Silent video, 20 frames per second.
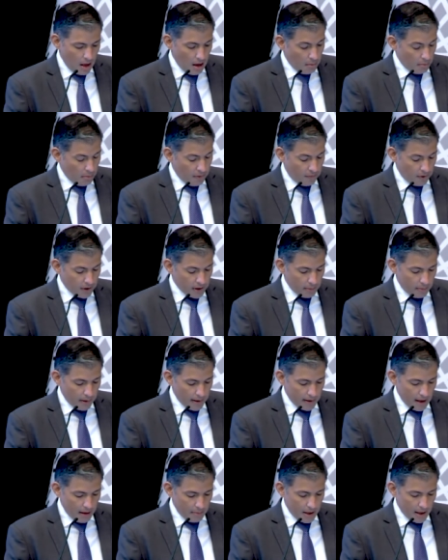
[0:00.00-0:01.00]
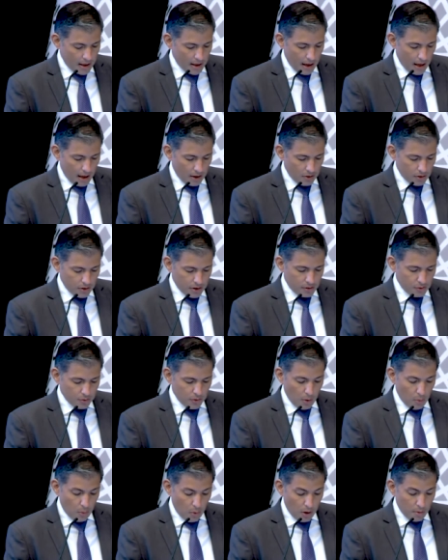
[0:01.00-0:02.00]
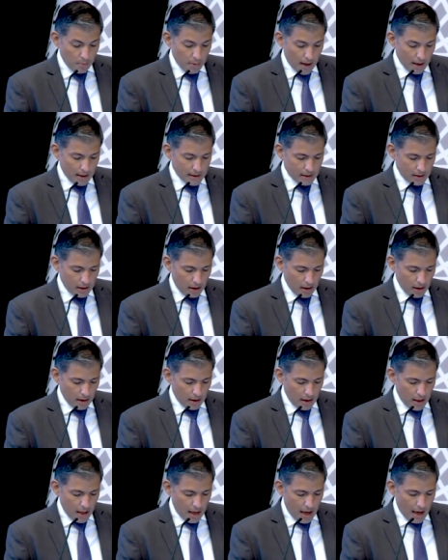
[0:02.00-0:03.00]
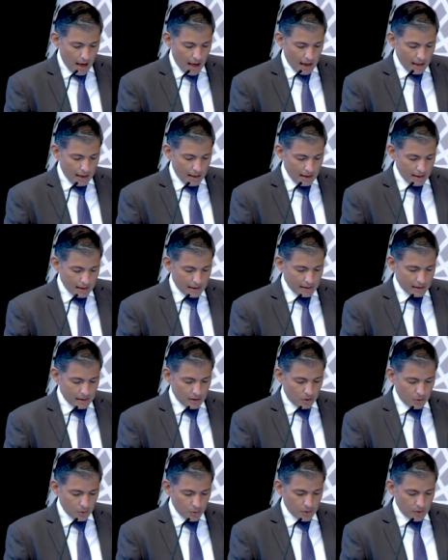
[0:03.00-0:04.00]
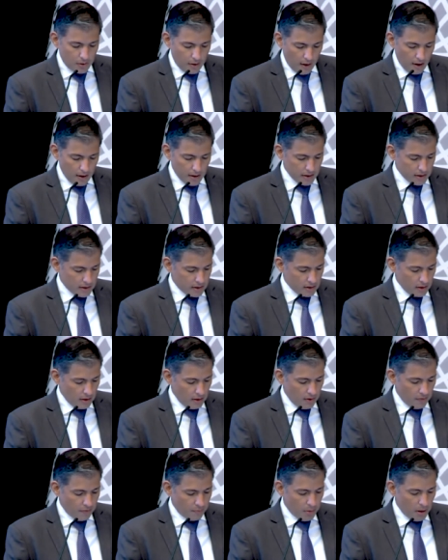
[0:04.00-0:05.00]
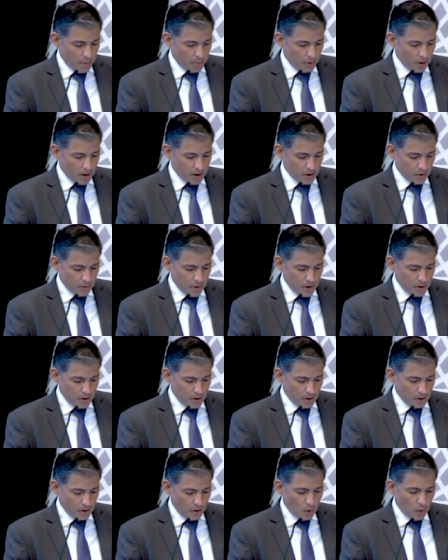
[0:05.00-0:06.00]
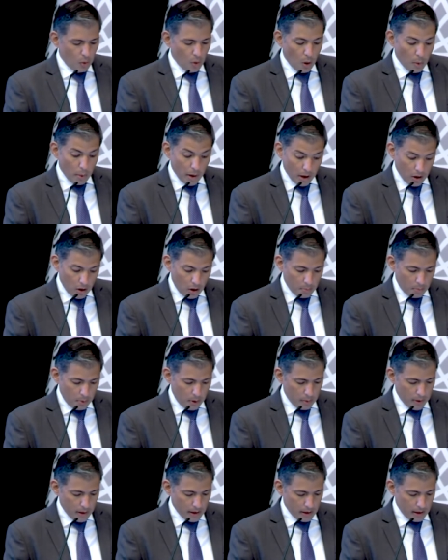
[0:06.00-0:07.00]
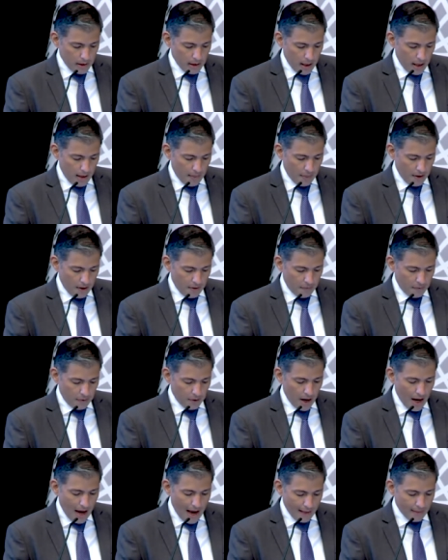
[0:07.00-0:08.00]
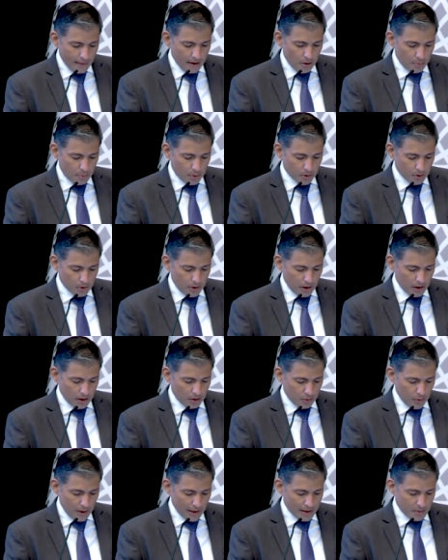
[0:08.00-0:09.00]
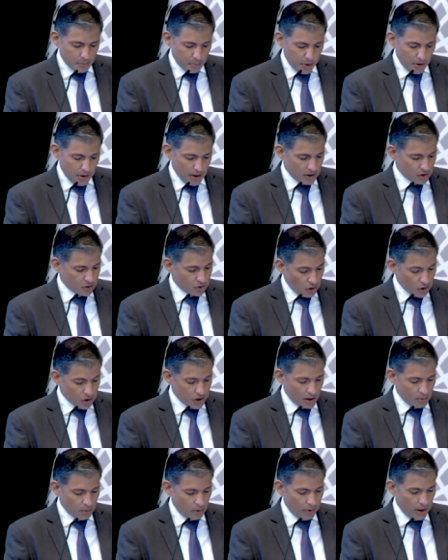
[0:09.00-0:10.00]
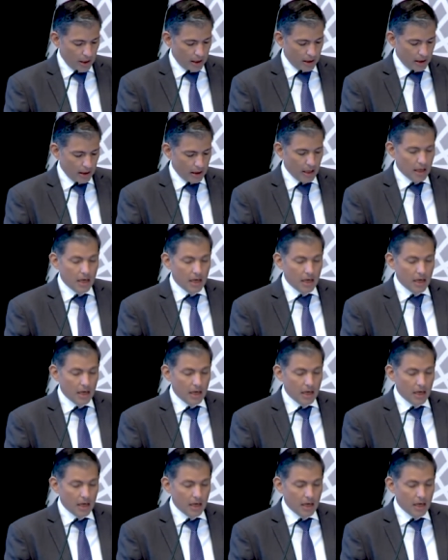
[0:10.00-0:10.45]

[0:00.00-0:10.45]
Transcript: Before the pandemic, according to the World Bank study, at least two-thirds of people in the region who overcome poverty and therefore had the opportunity to experience social mobility